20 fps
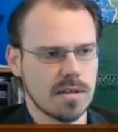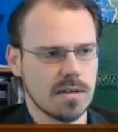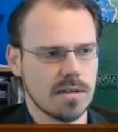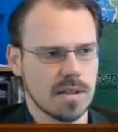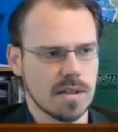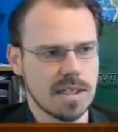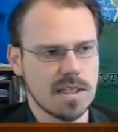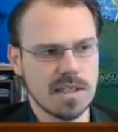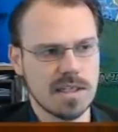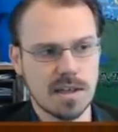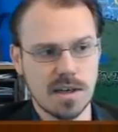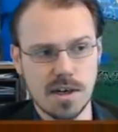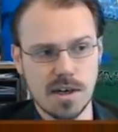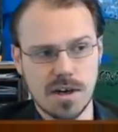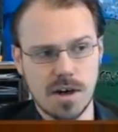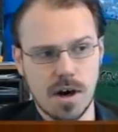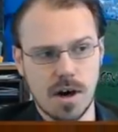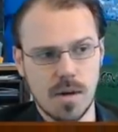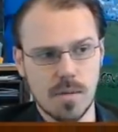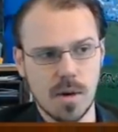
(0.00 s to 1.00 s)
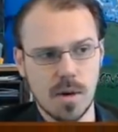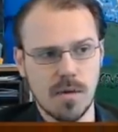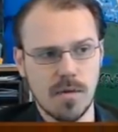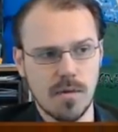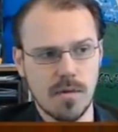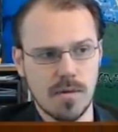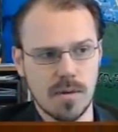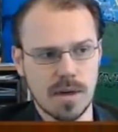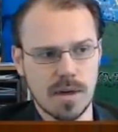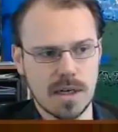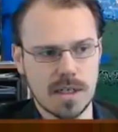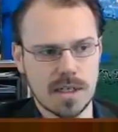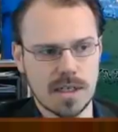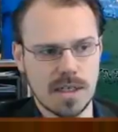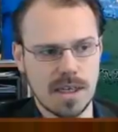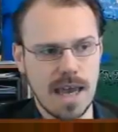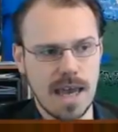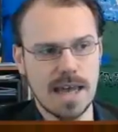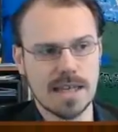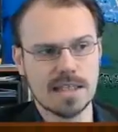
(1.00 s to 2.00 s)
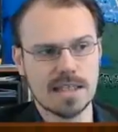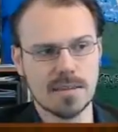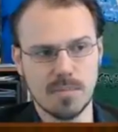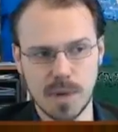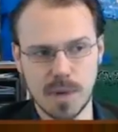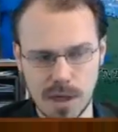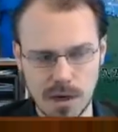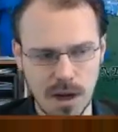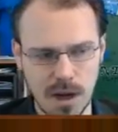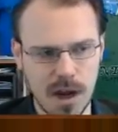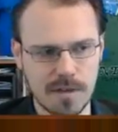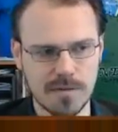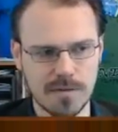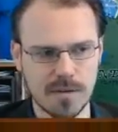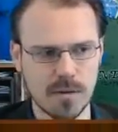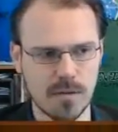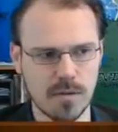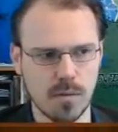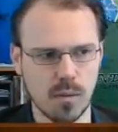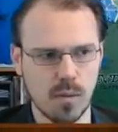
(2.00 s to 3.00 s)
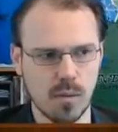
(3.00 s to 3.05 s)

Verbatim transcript: This is a good combo, yes, but not for